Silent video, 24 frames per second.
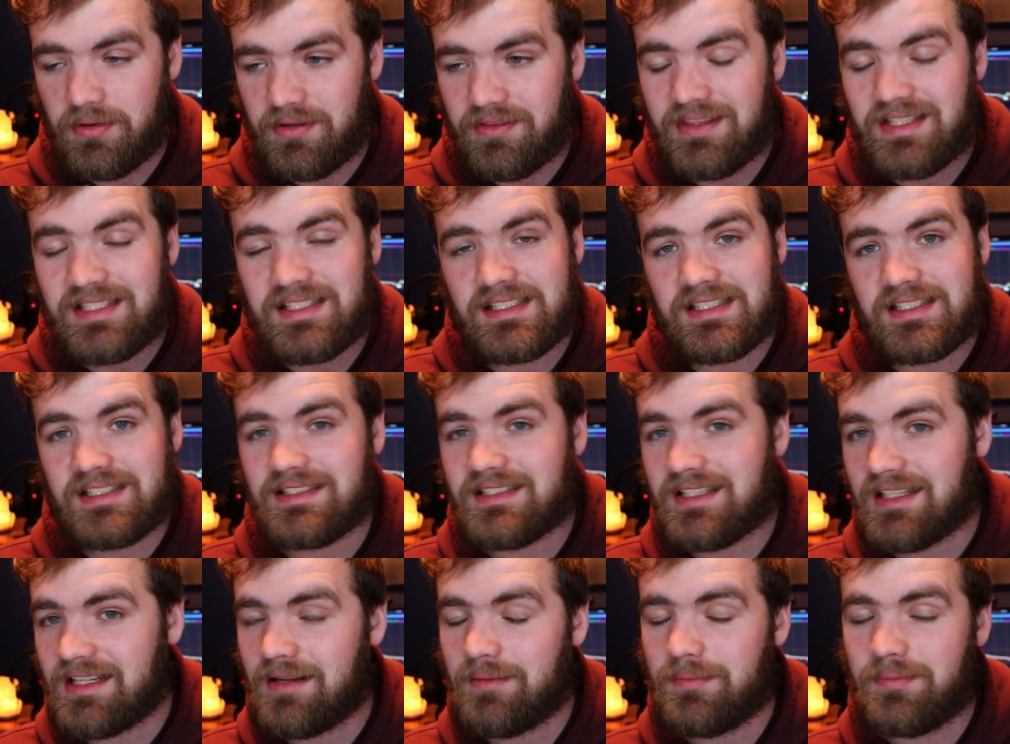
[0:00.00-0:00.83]
but this
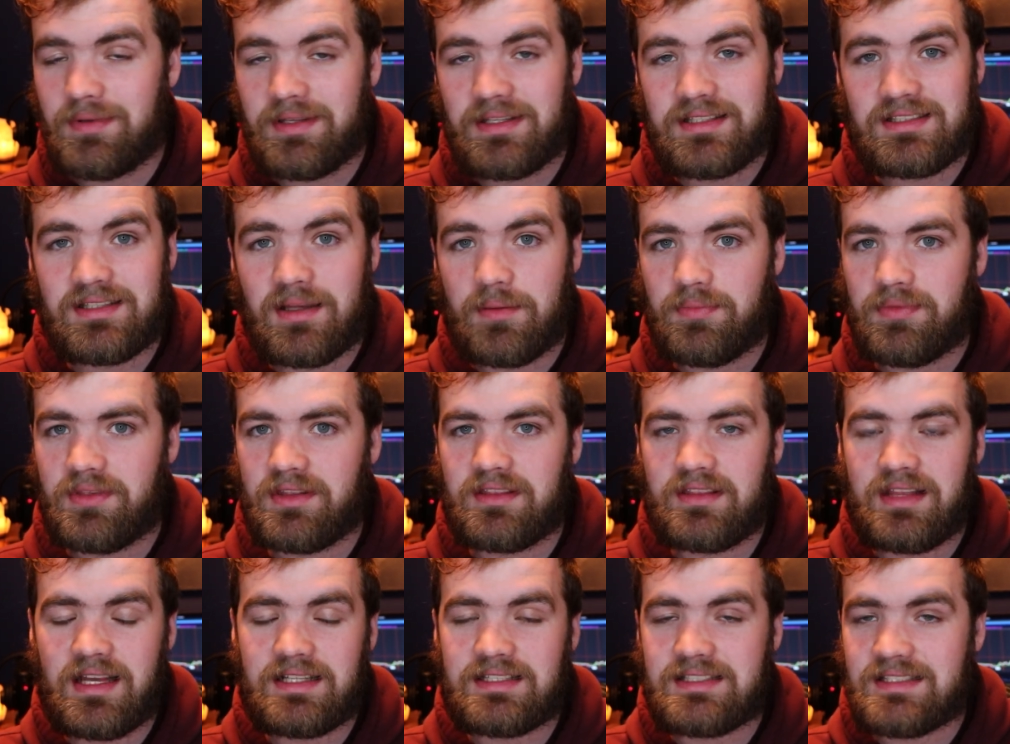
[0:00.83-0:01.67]
is gonna be
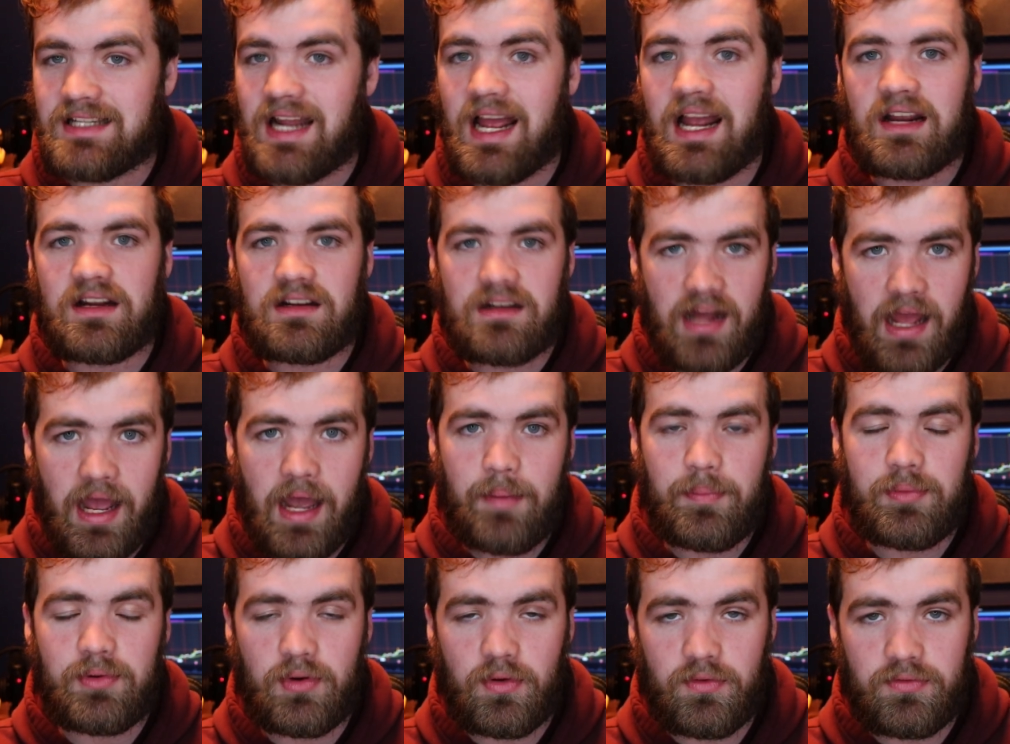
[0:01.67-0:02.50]
something that's not gonna
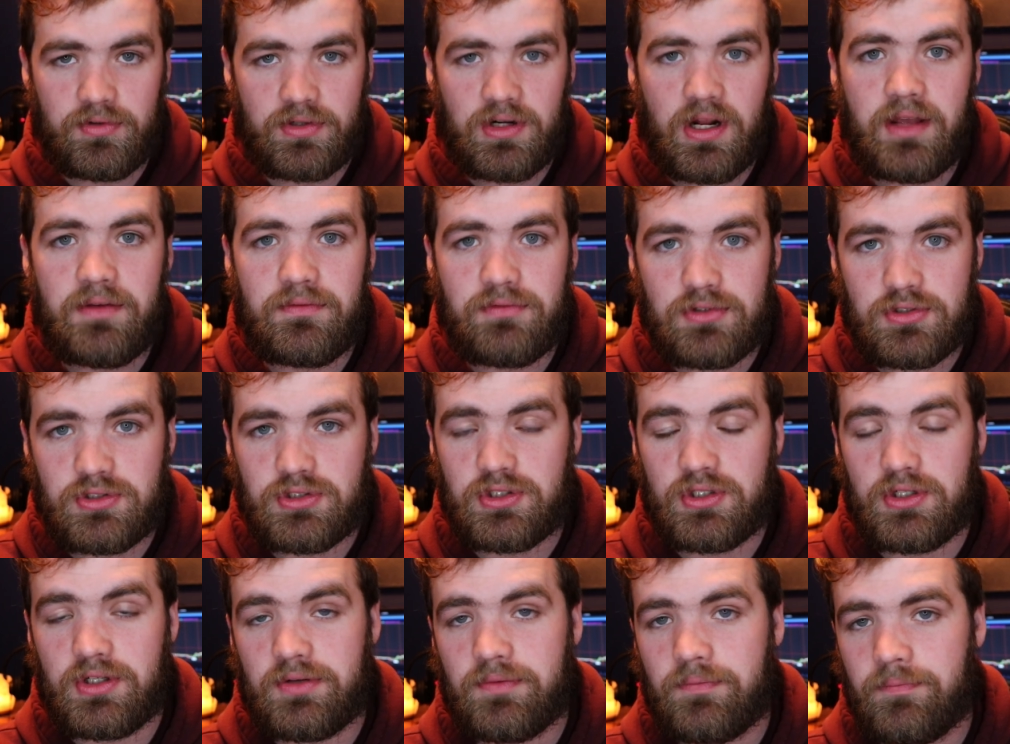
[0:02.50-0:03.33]
happen overnight for
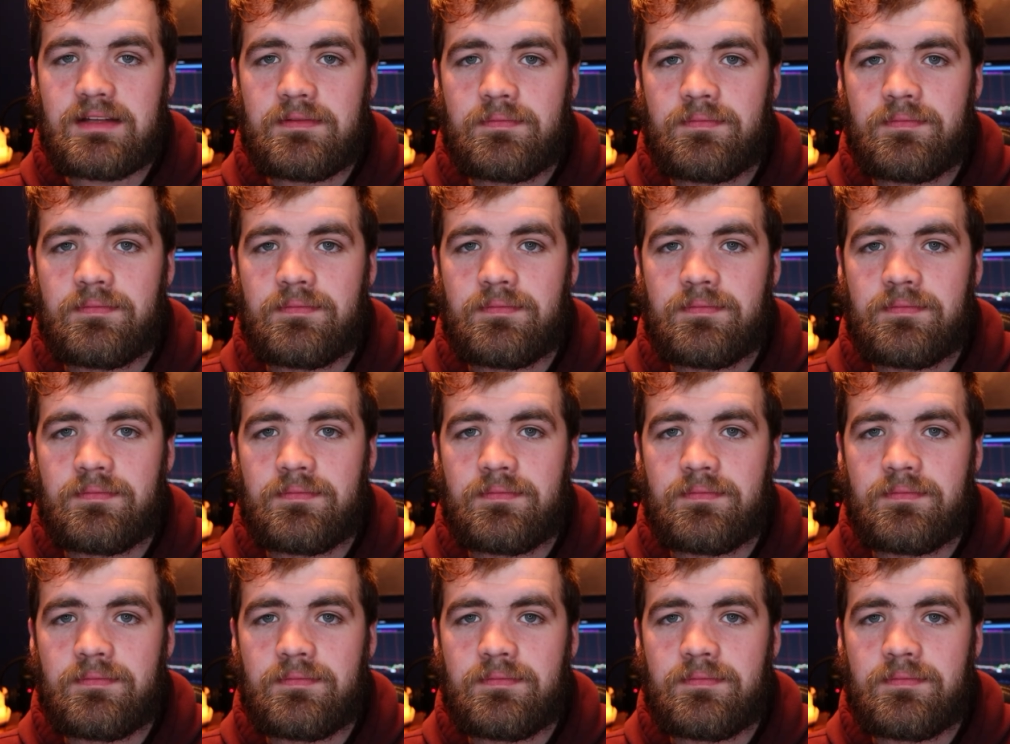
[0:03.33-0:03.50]
sure.